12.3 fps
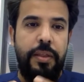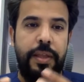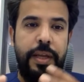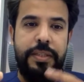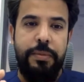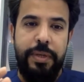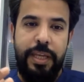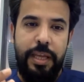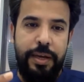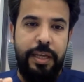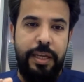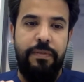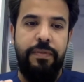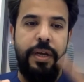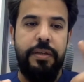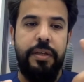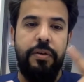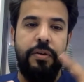There is a mechanical
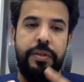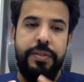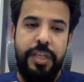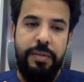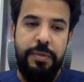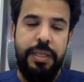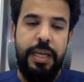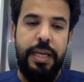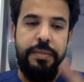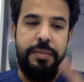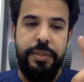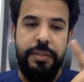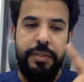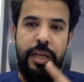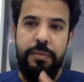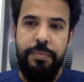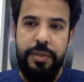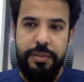factor, ischemic aspects,
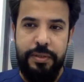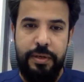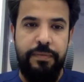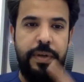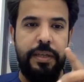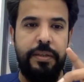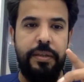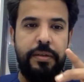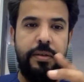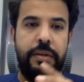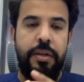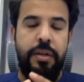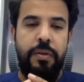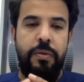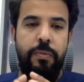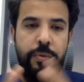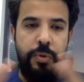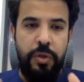and personal factor.
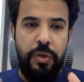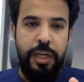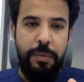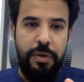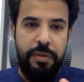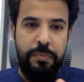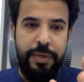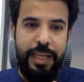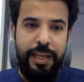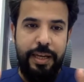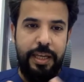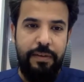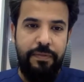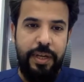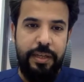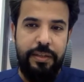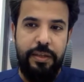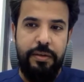When we talk about mechanical
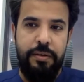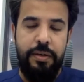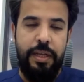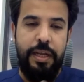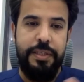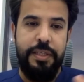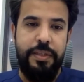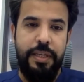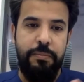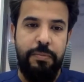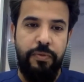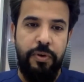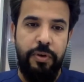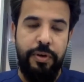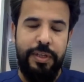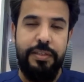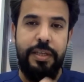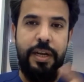factor, as I said before,
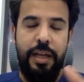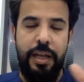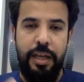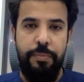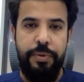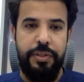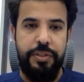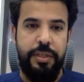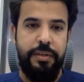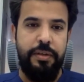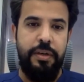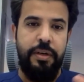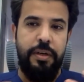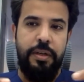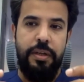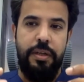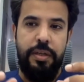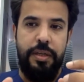it's a high pressure
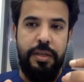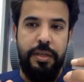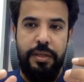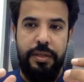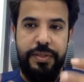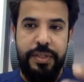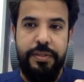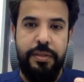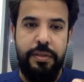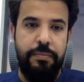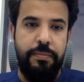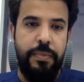system.